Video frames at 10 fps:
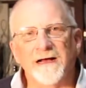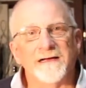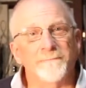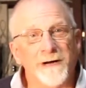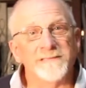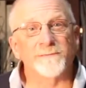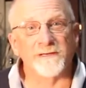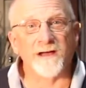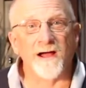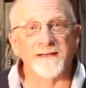
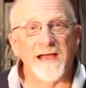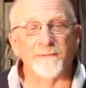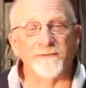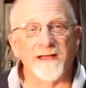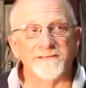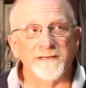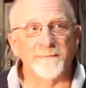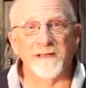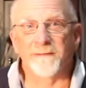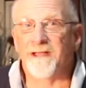combustible in contact with that
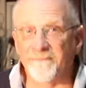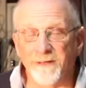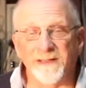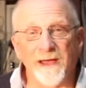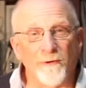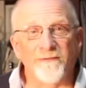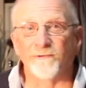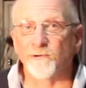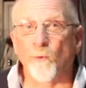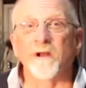chimney, and it may have been that way
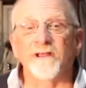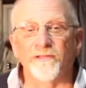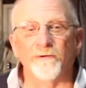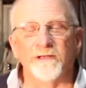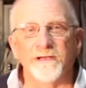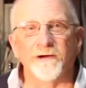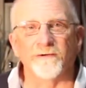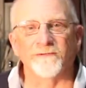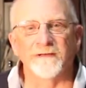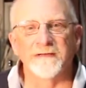for 20, 30
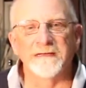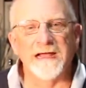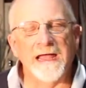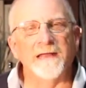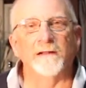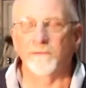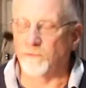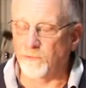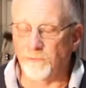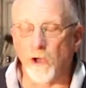years. And
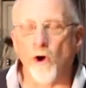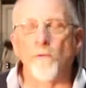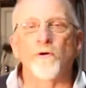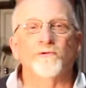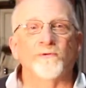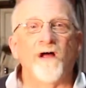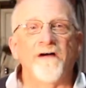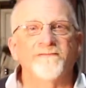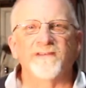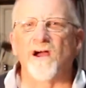homeowners will
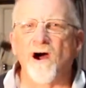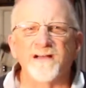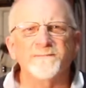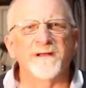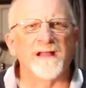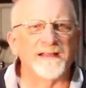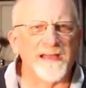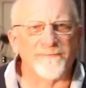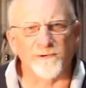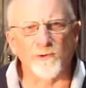often say, oh, it's been like
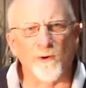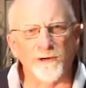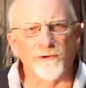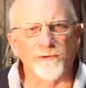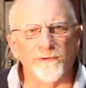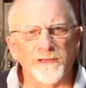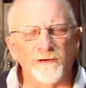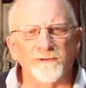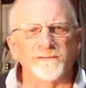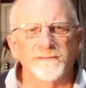that for 20 or 30
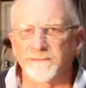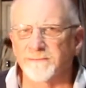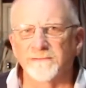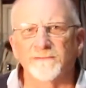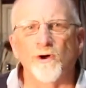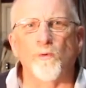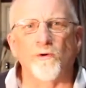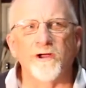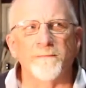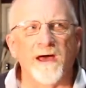years. Don't
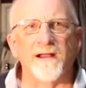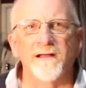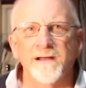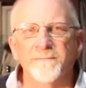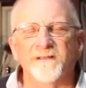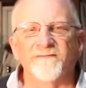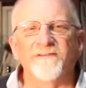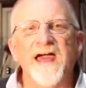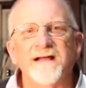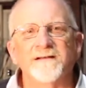worry about it. But the
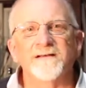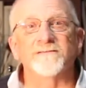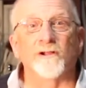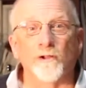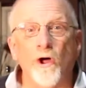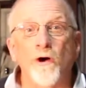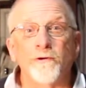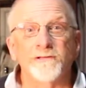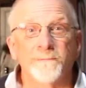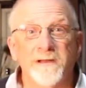fact is, the
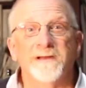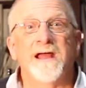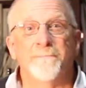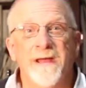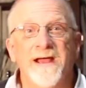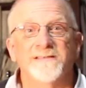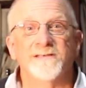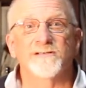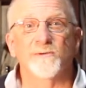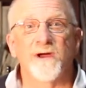longer it's been in that bad
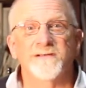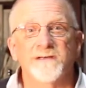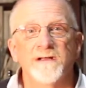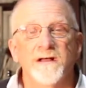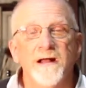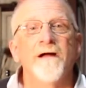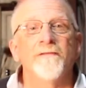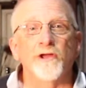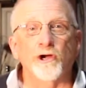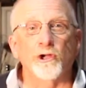situation,
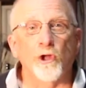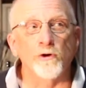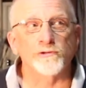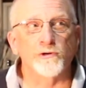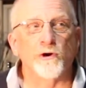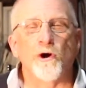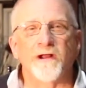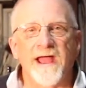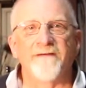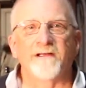the closer you are
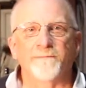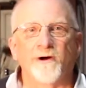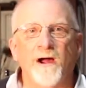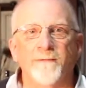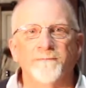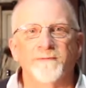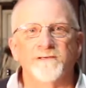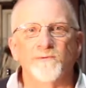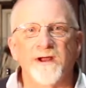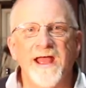to having a problem.
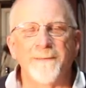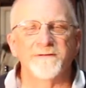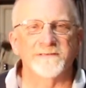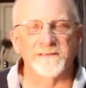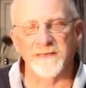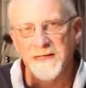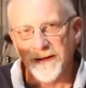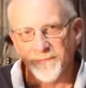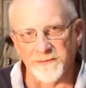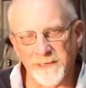Because what happens is
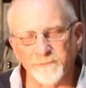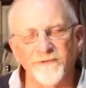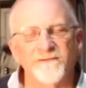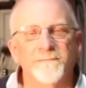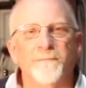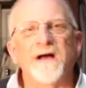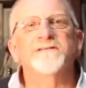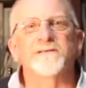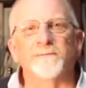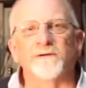the temperature of
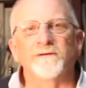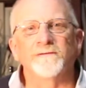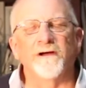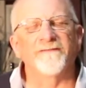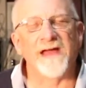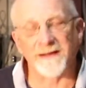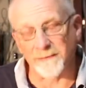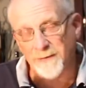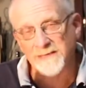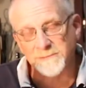combustible, of that
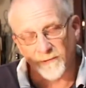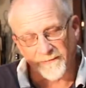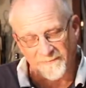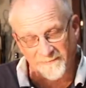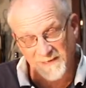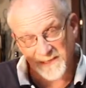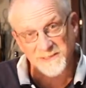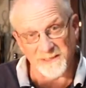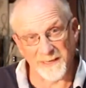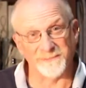combustible, of
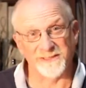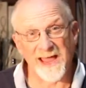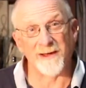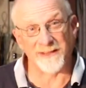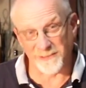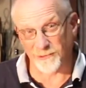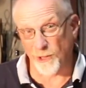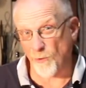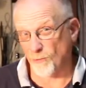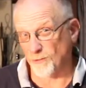ignition comes down and gets
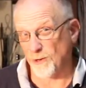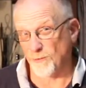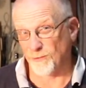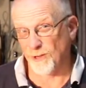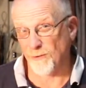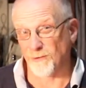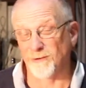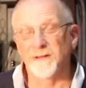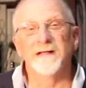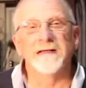lower and lower and lower.
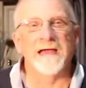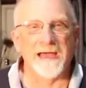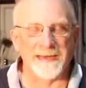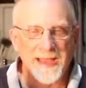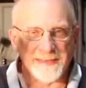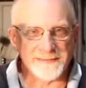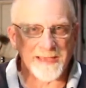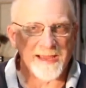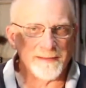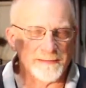And as
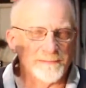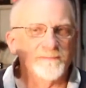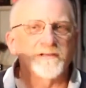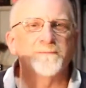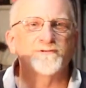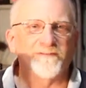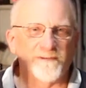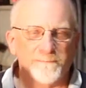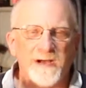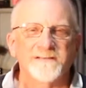that temperature
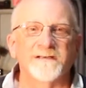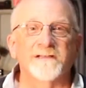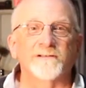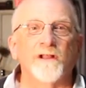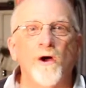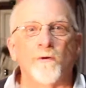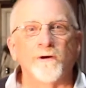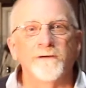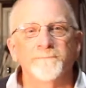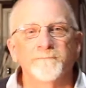of combustion gets lower,